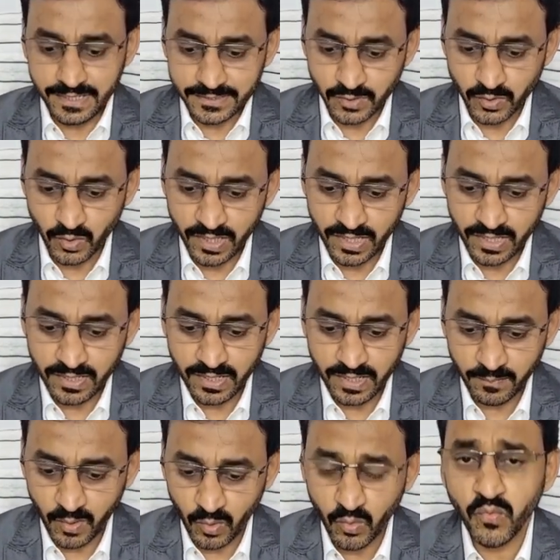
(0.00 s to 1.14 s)
so
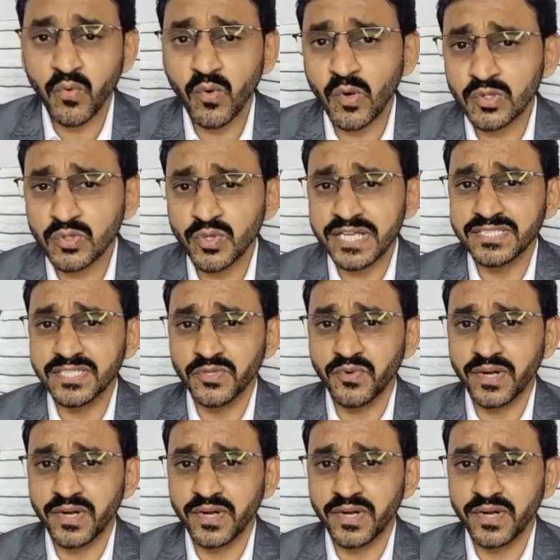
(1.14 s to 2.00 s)
above 4 thoracic